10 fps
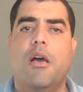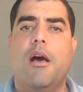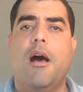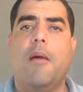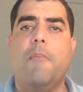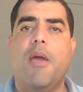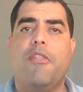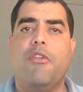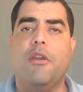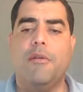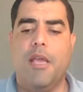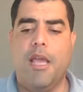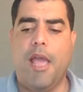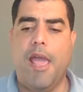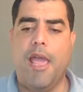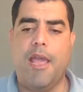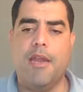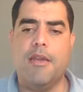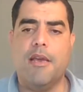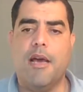method,
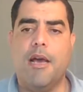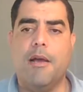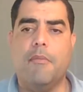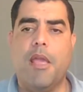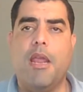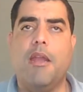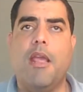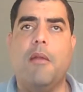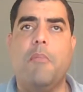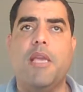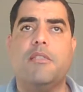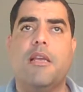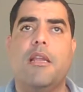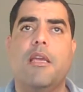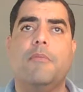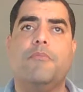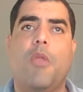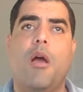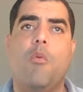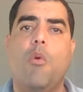and basically
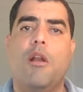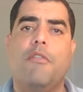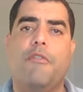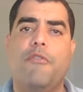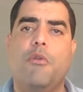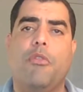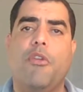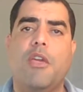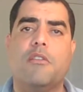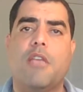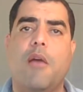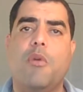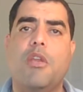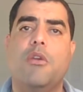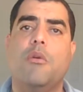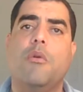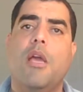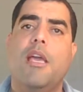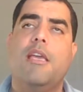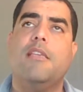one of the few things that we do
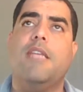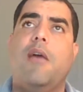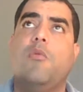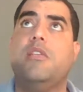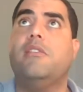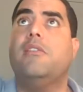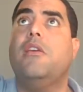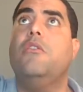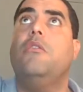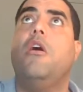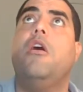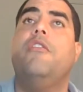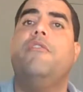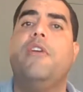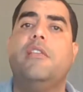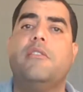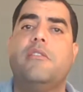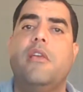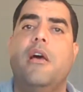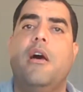is that we seal all the
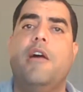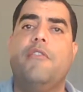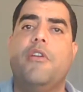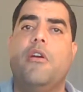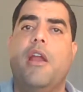vents of your